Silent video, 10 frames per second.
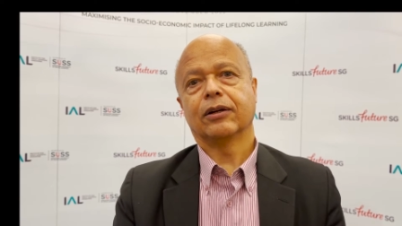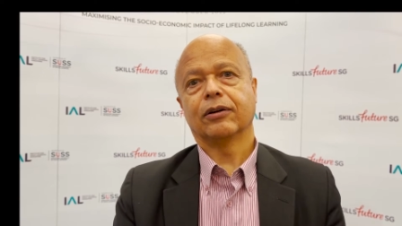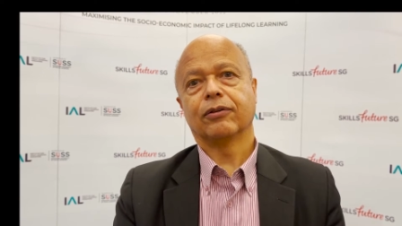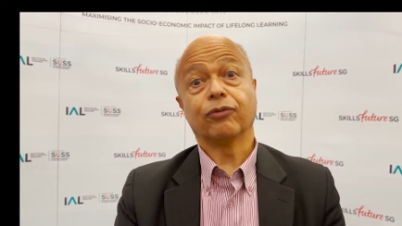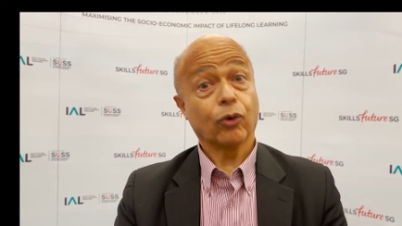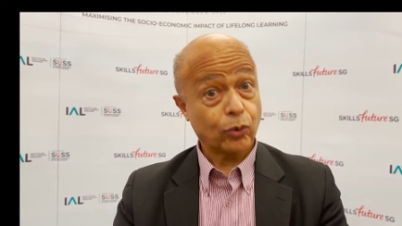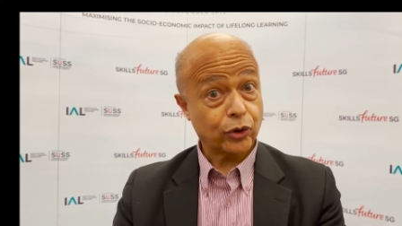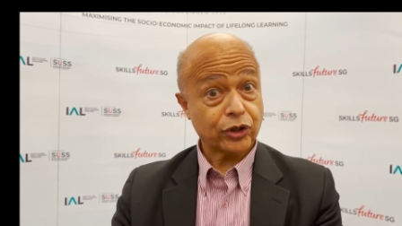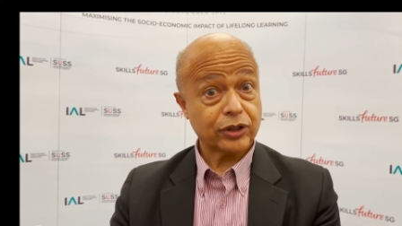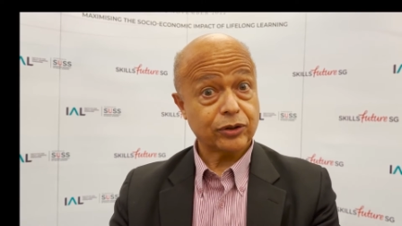for
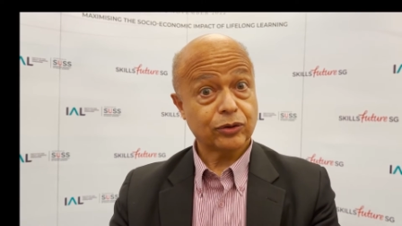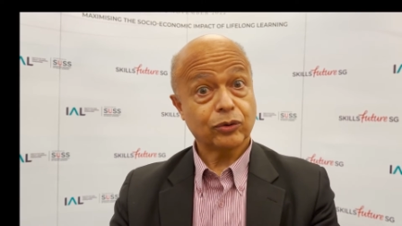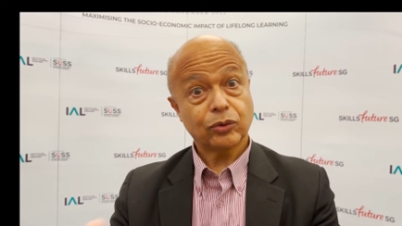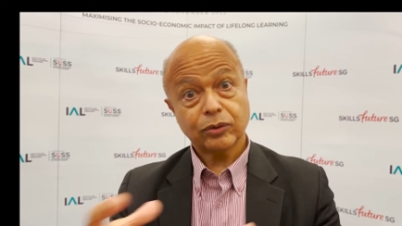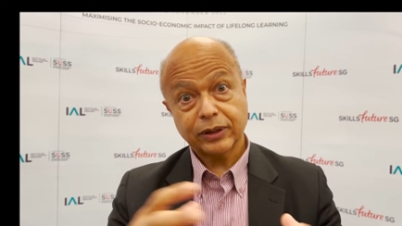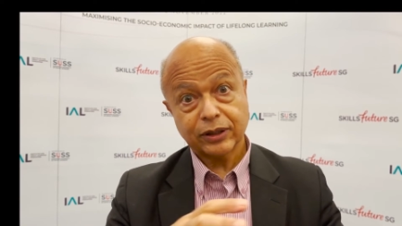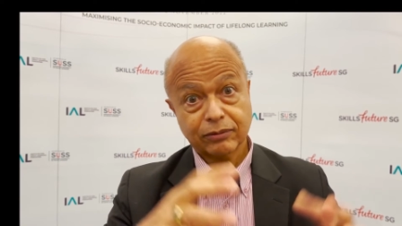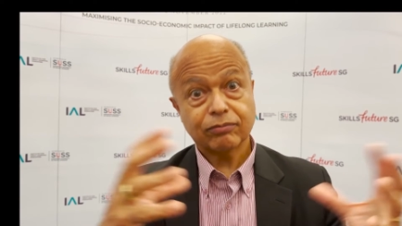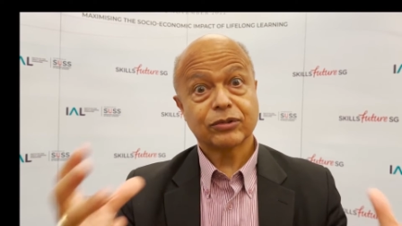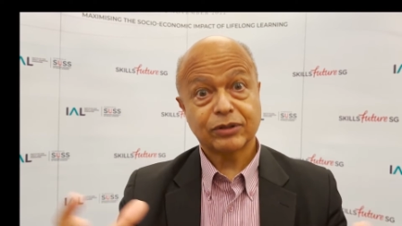work, in the
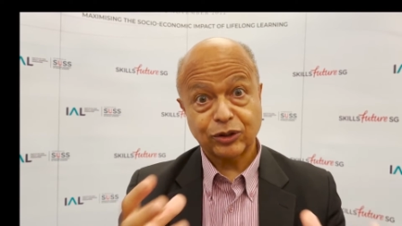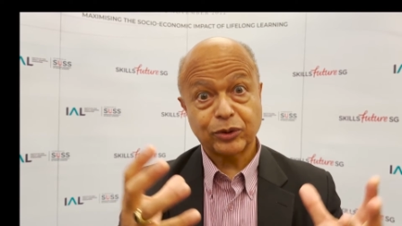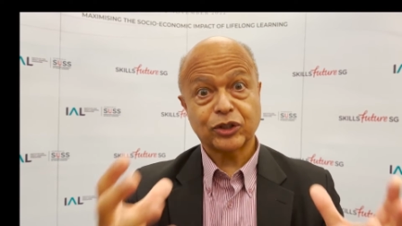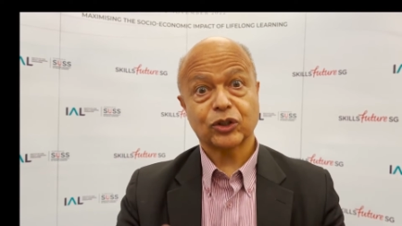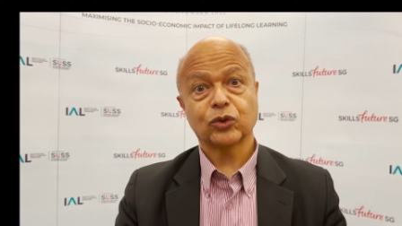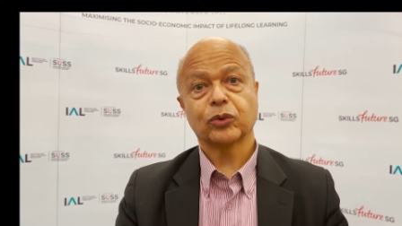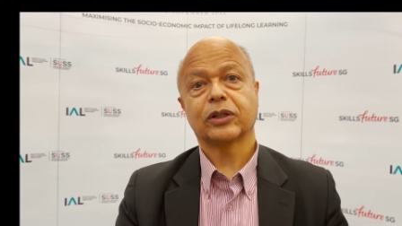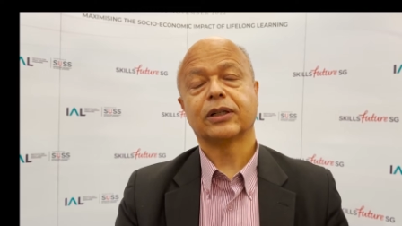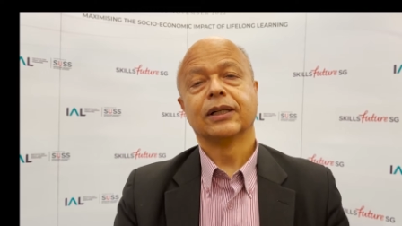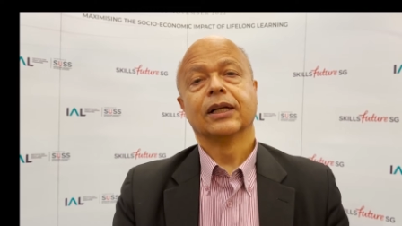situations
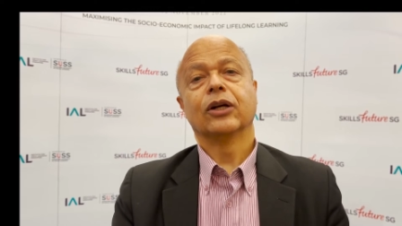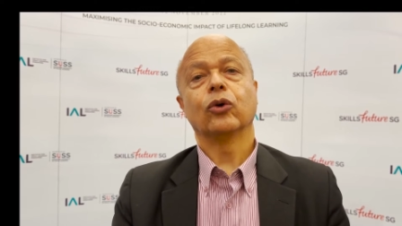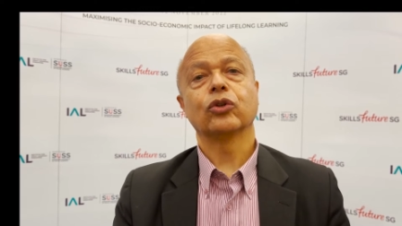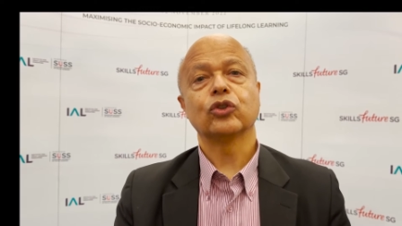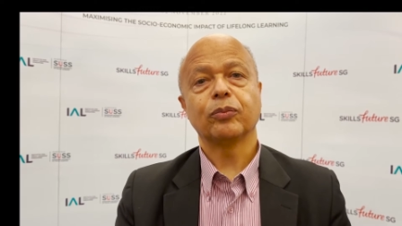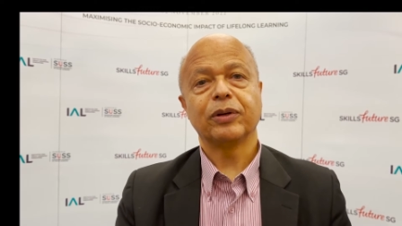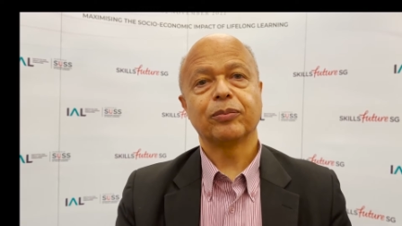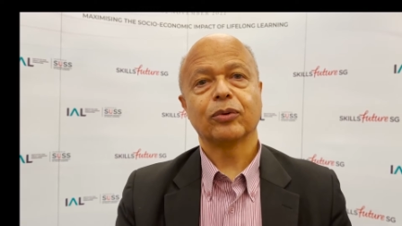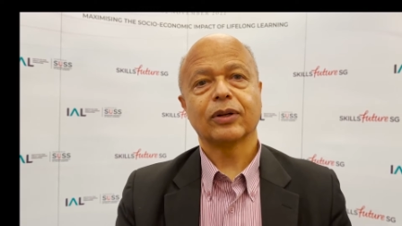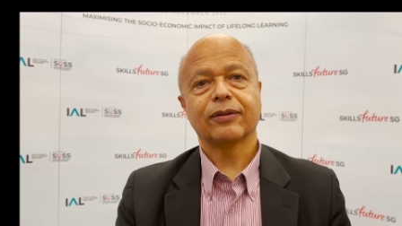where also
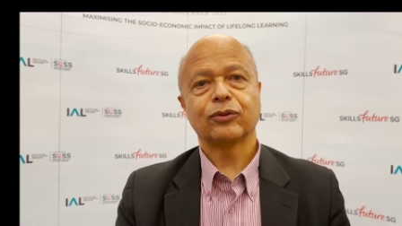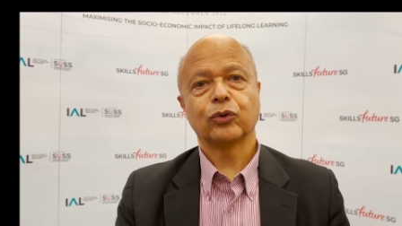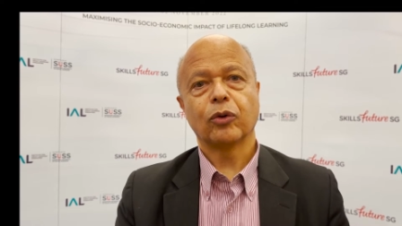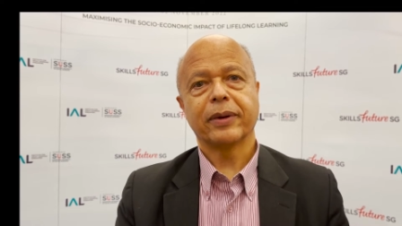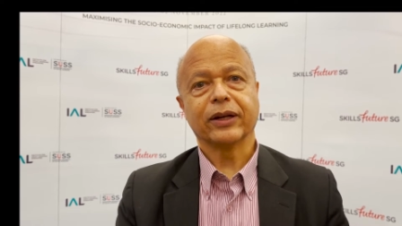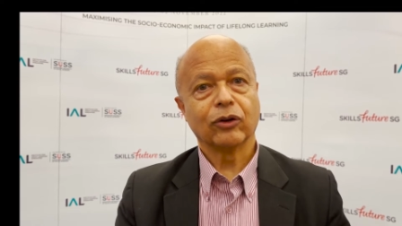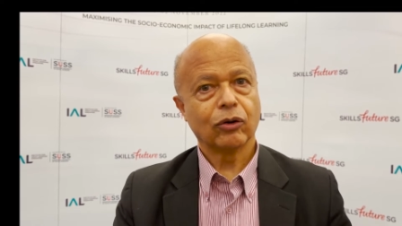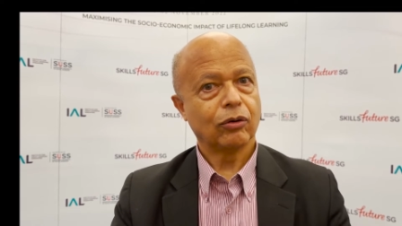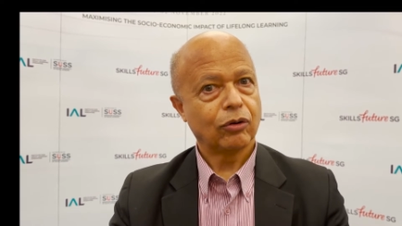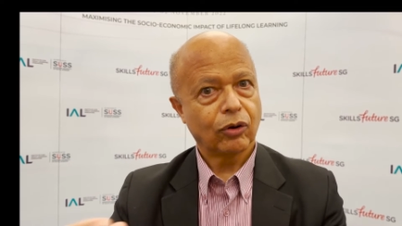people have to remain
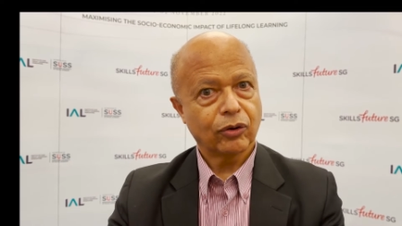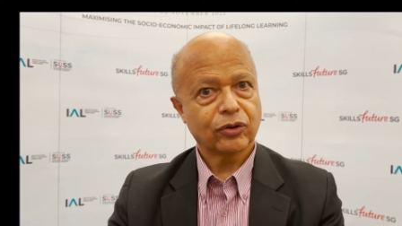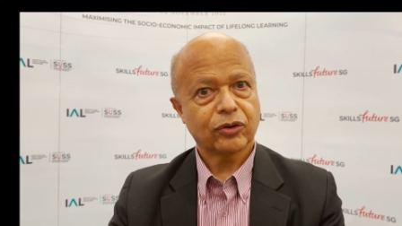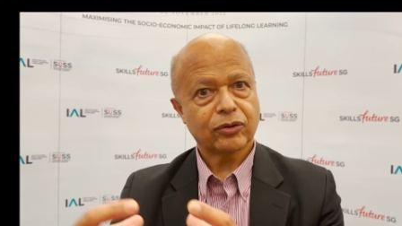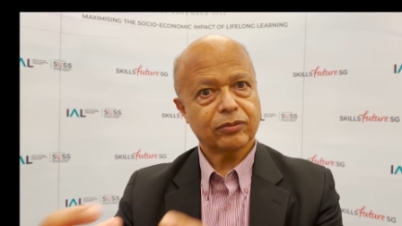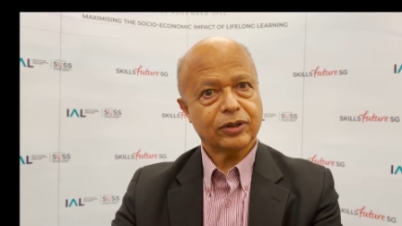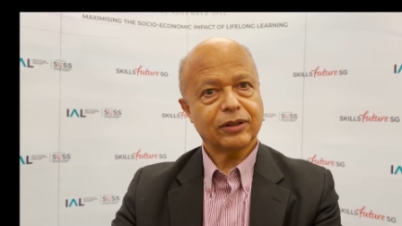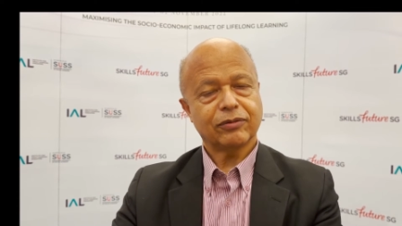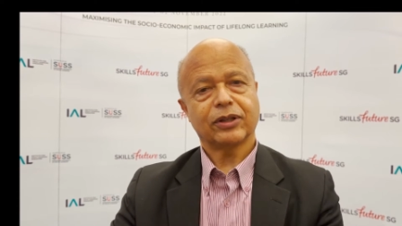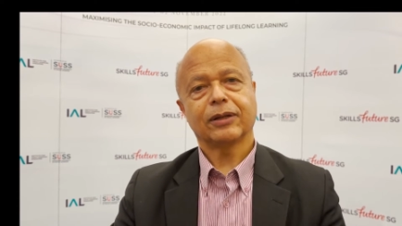longer
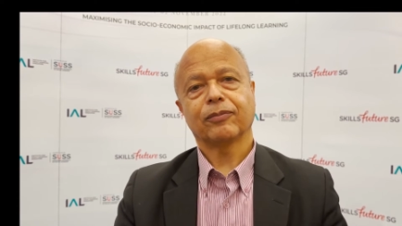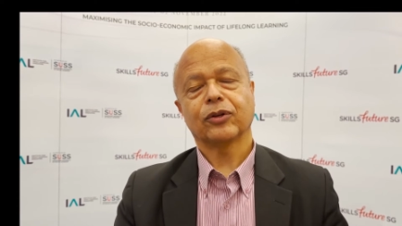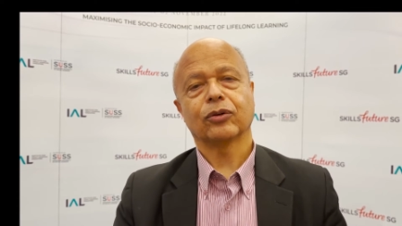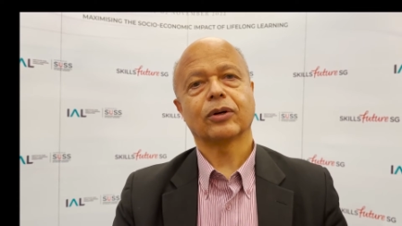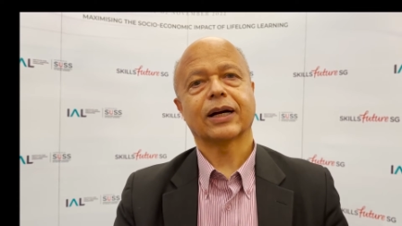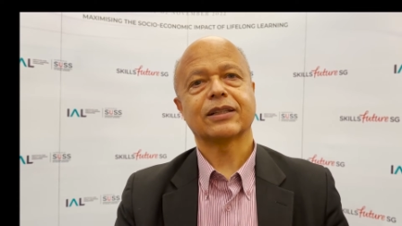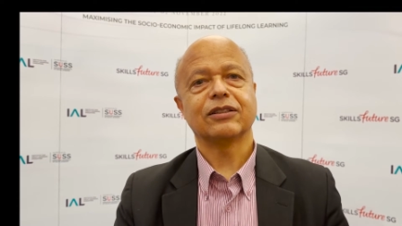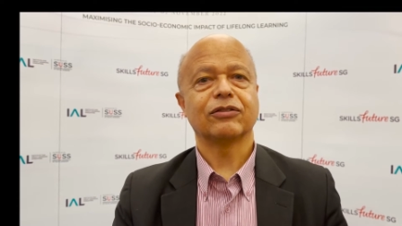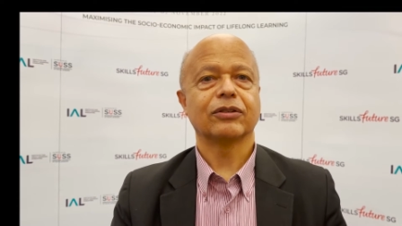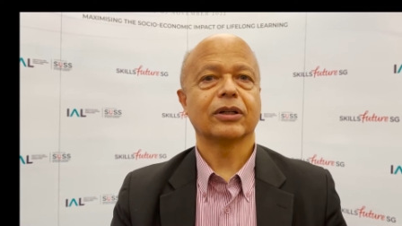in the active